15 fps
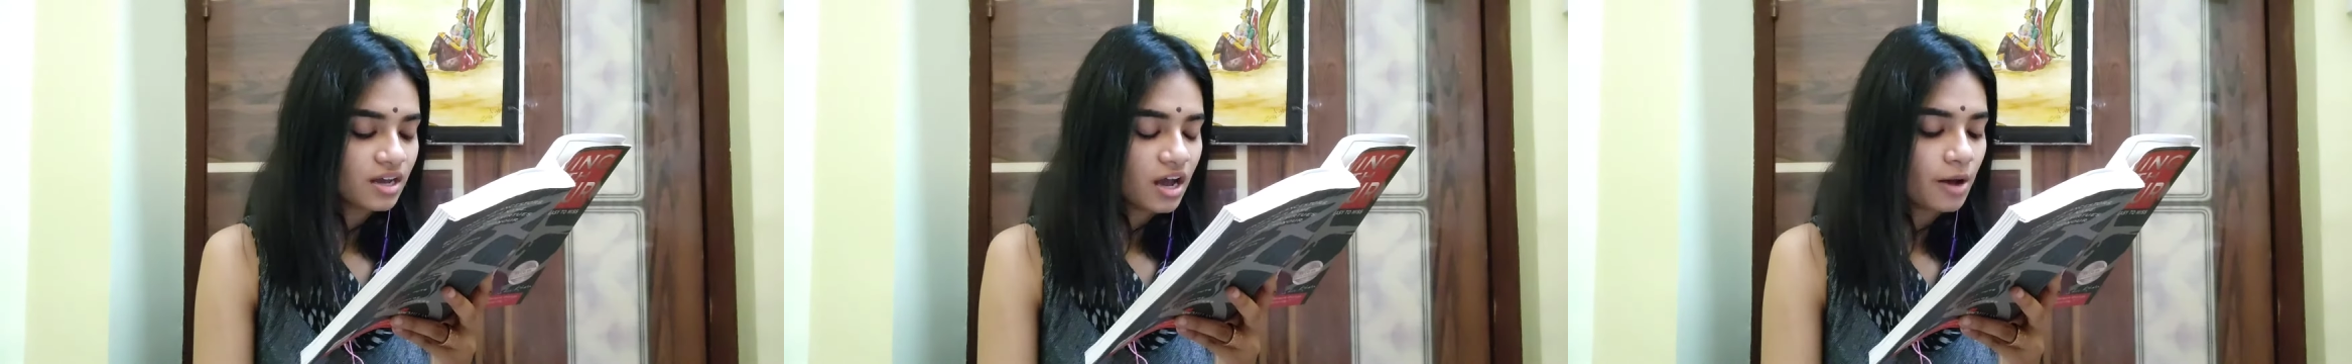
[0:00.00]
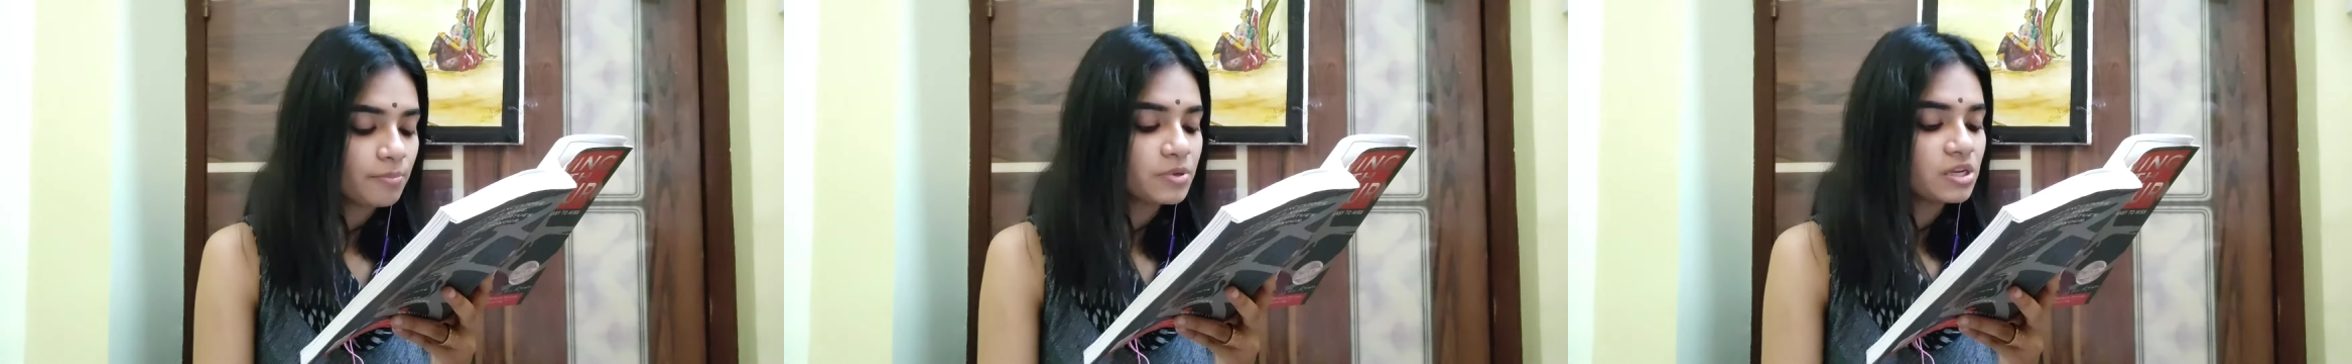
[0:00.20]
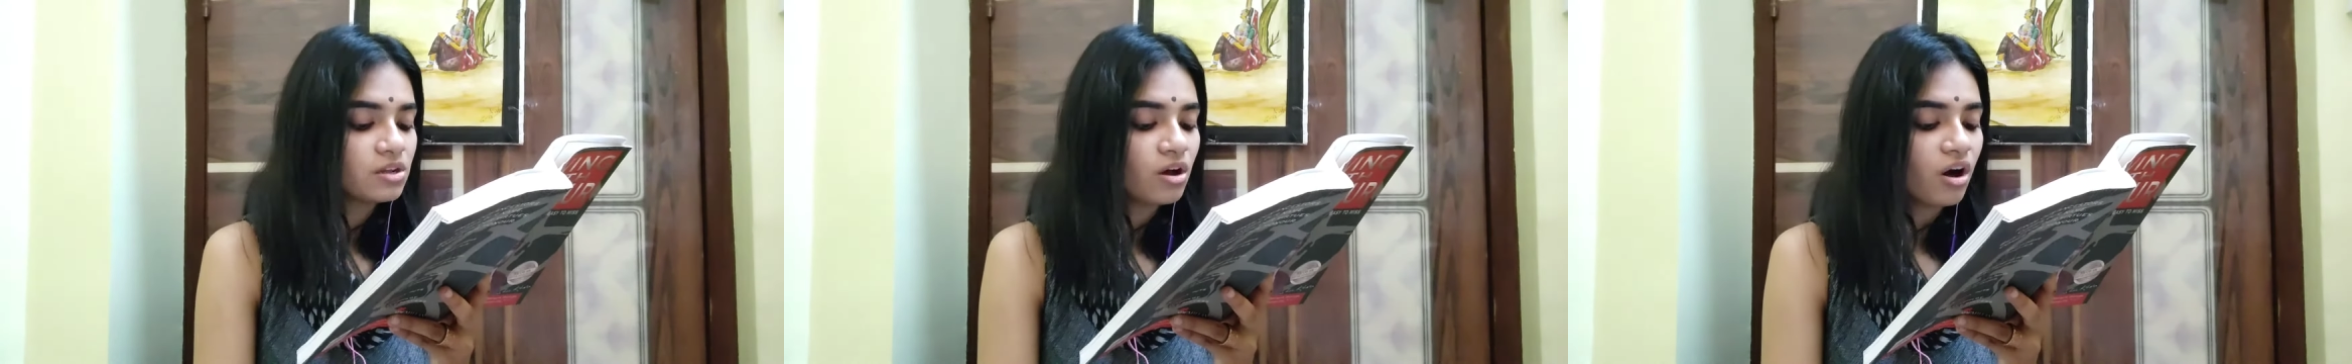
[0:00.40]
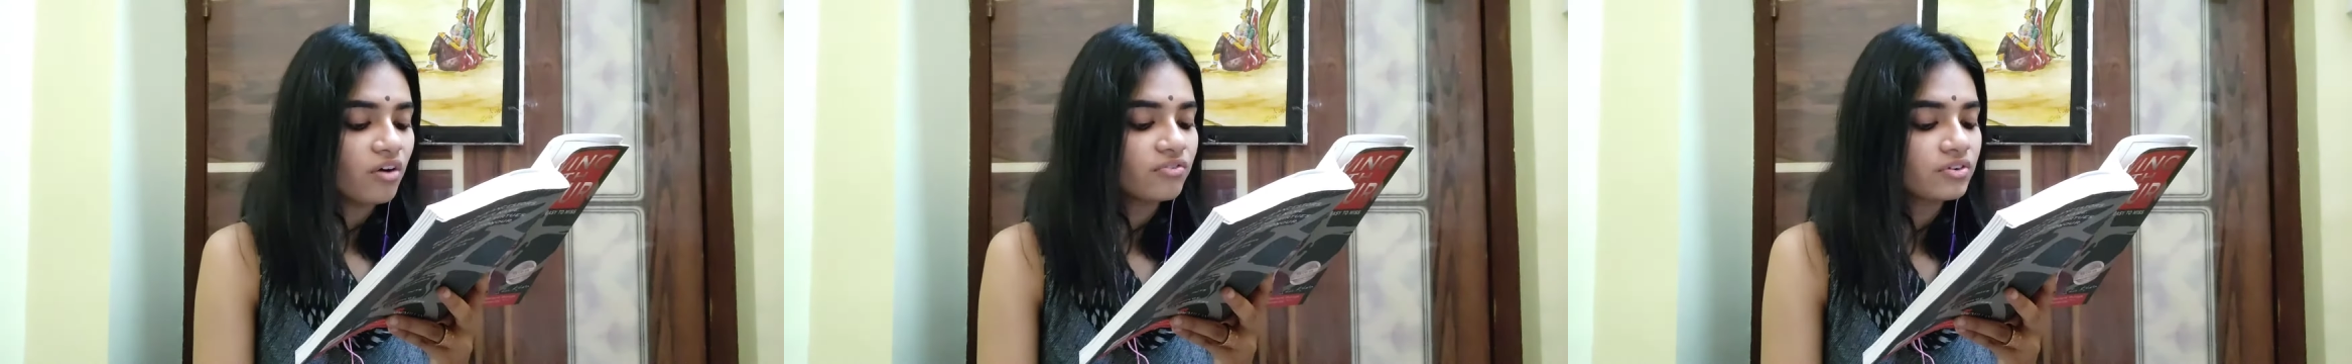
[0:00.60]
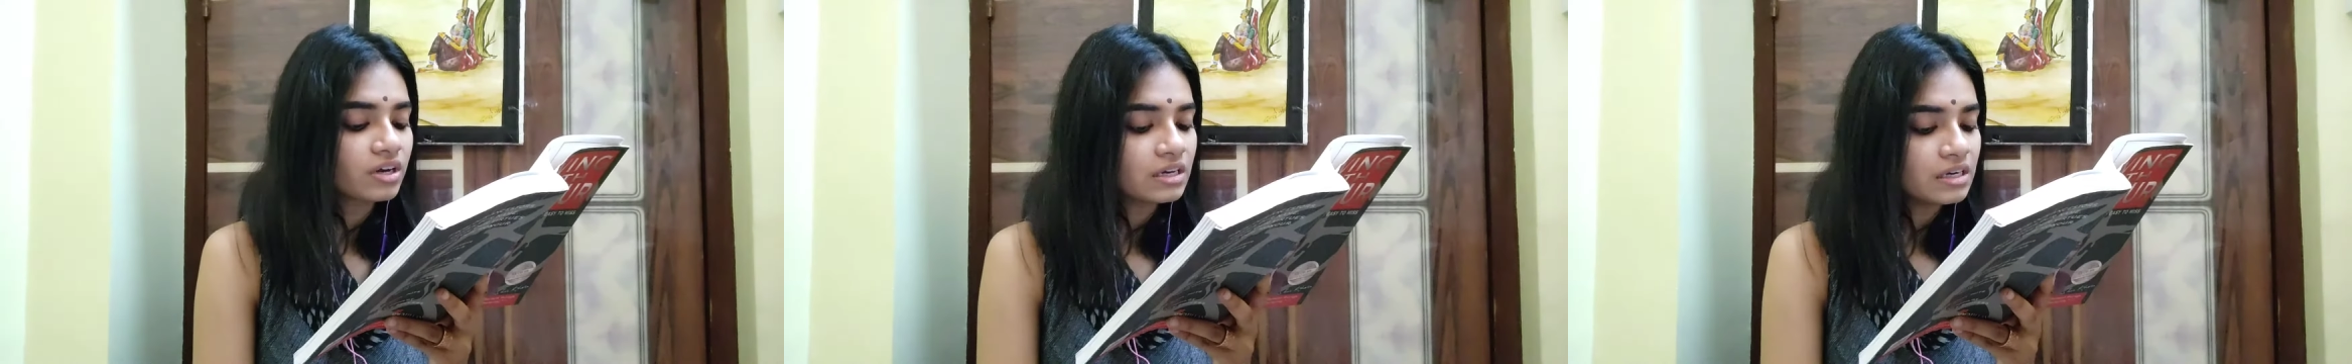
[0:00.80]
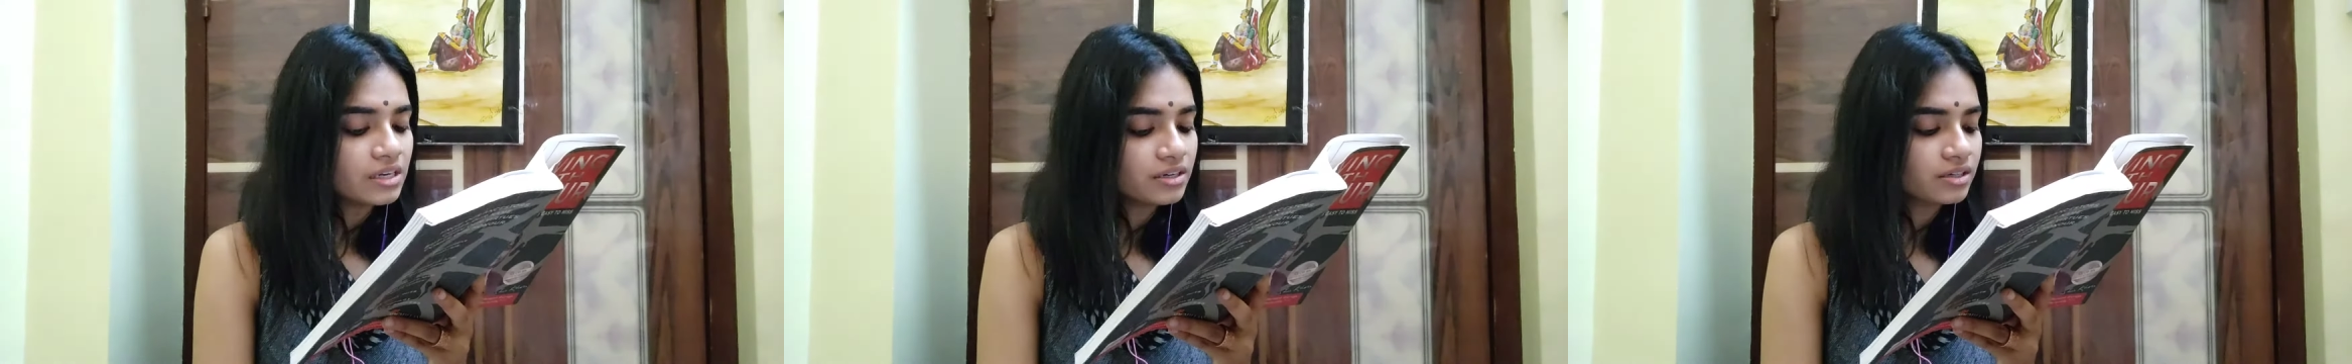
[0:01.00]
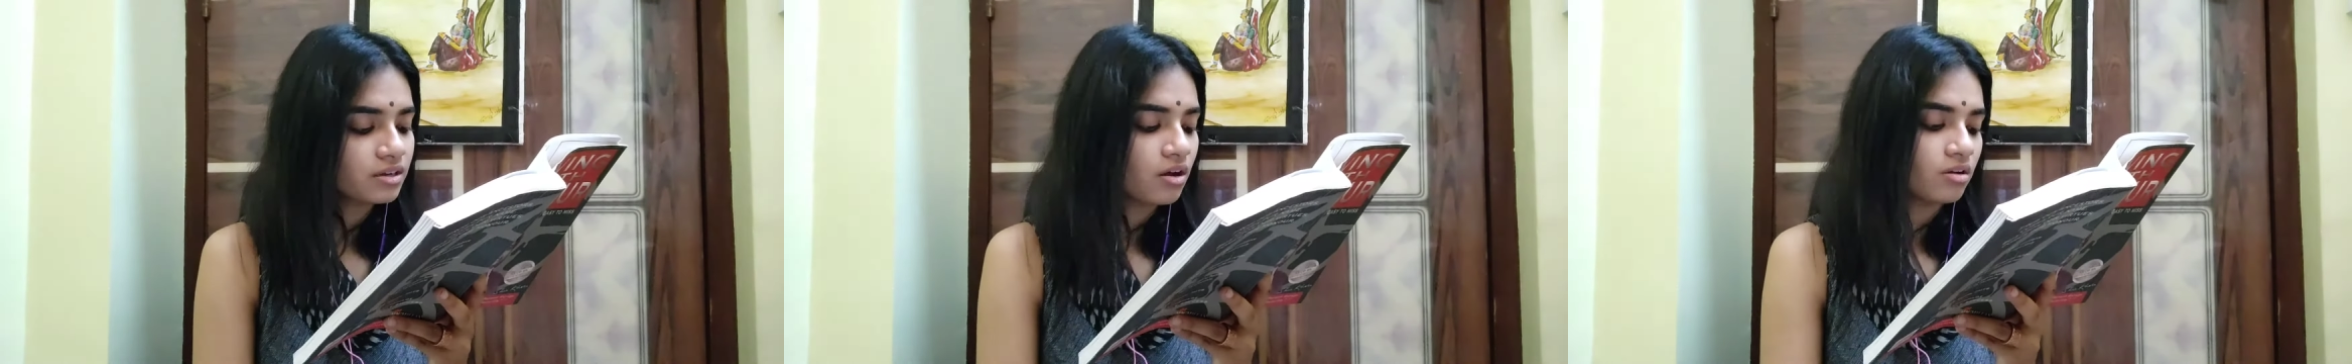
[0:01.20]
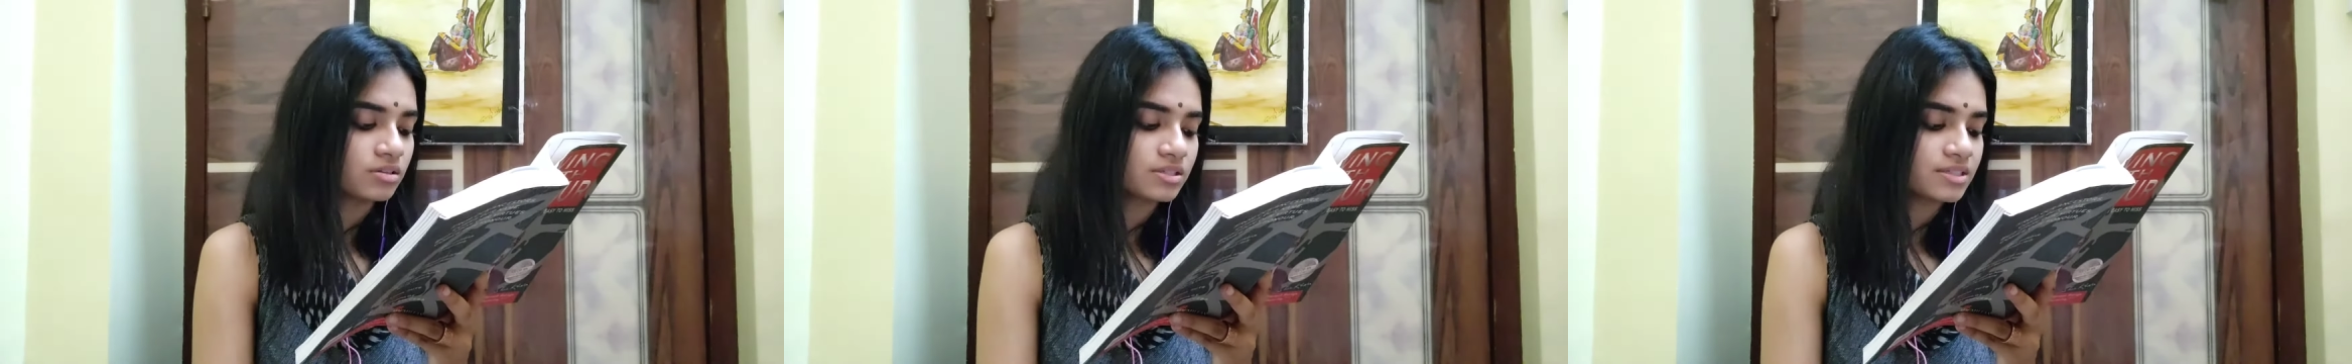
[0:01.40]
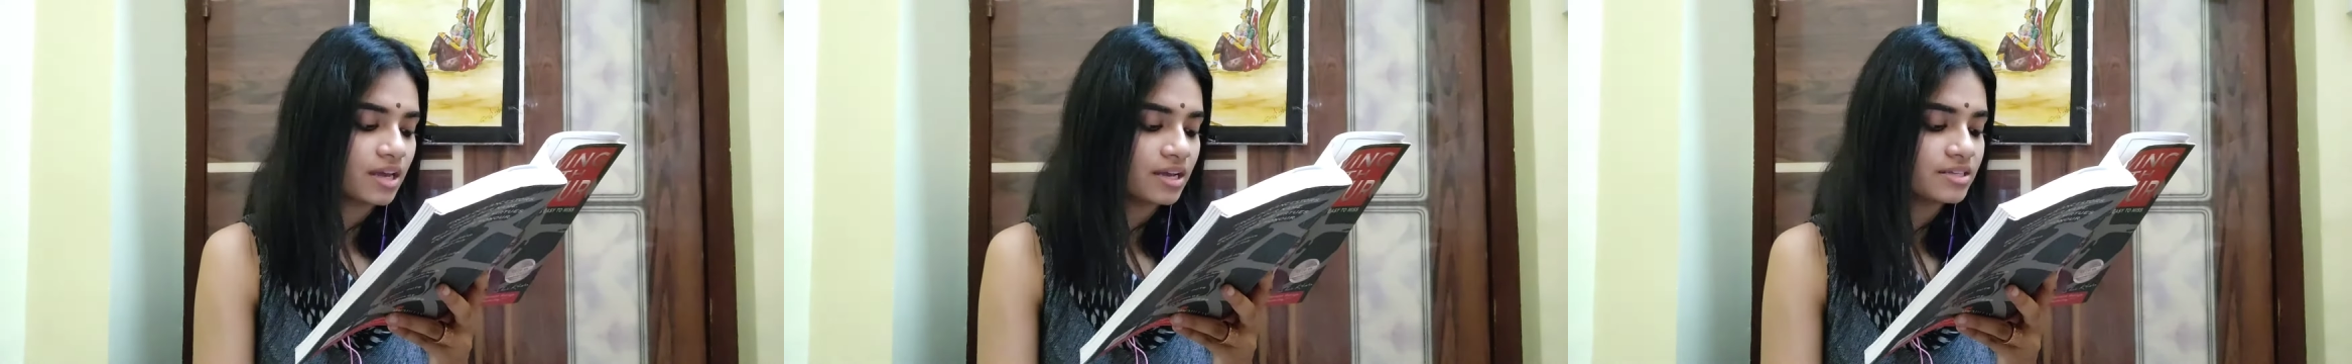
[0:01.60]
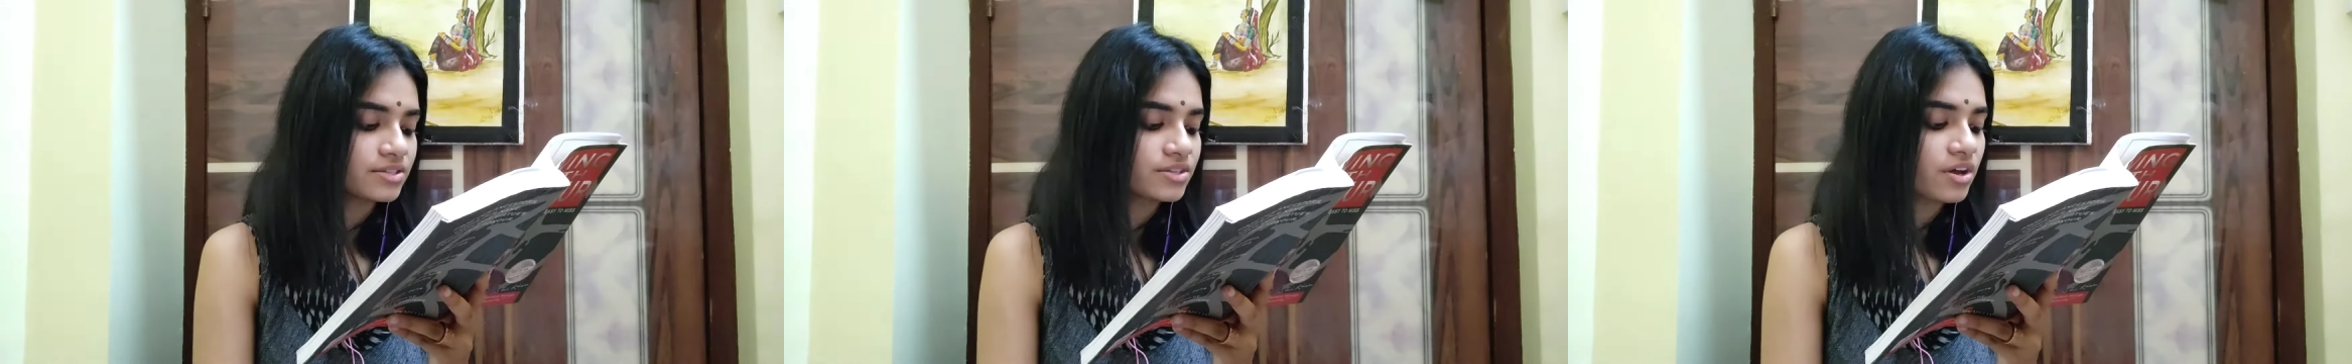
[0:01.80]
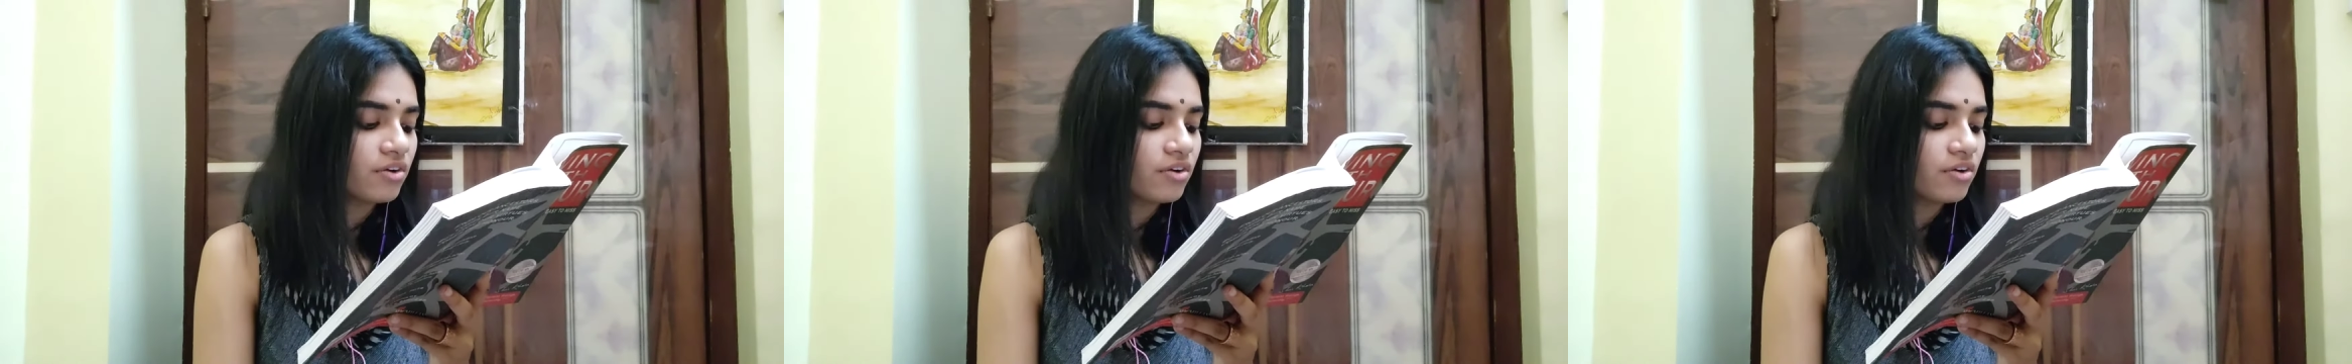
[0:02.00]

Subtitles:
A pillar of clear conscience